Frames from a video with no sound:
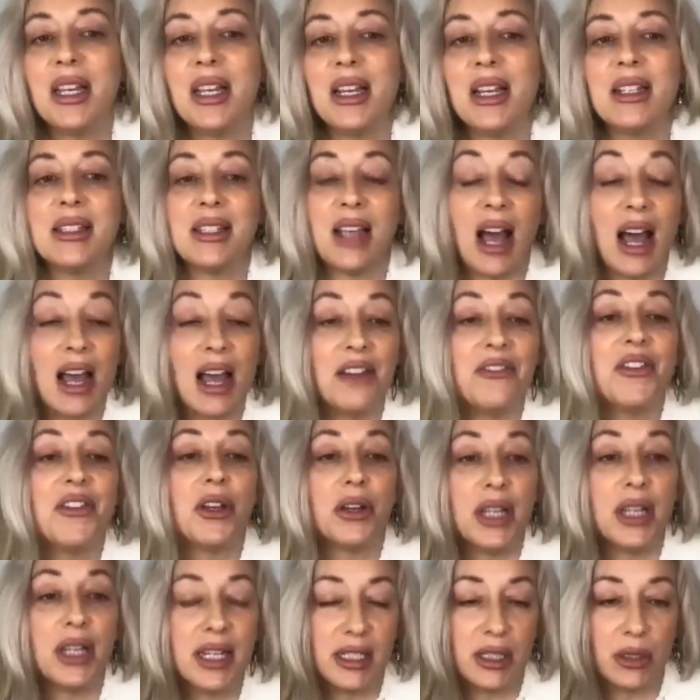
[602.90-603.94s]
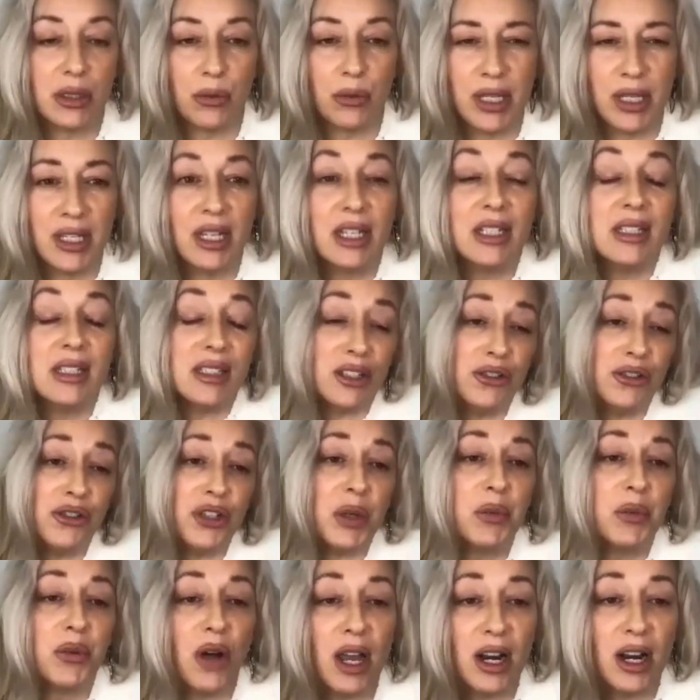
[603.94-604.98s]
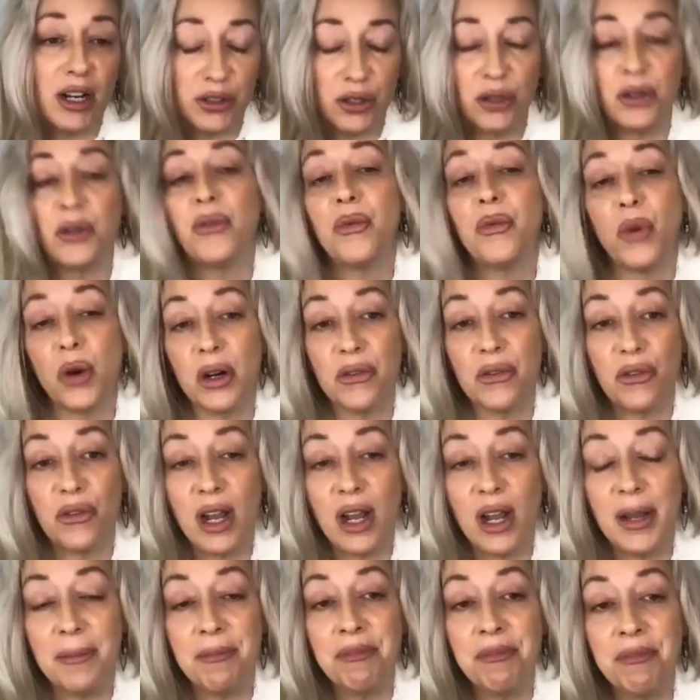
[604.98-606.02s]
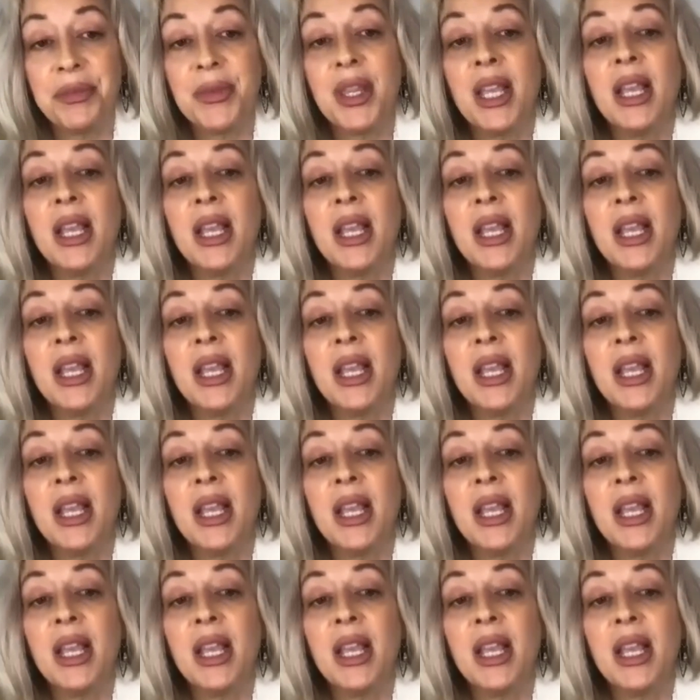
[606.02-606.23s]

because I feel he's the one that essentially brought it to the forefront.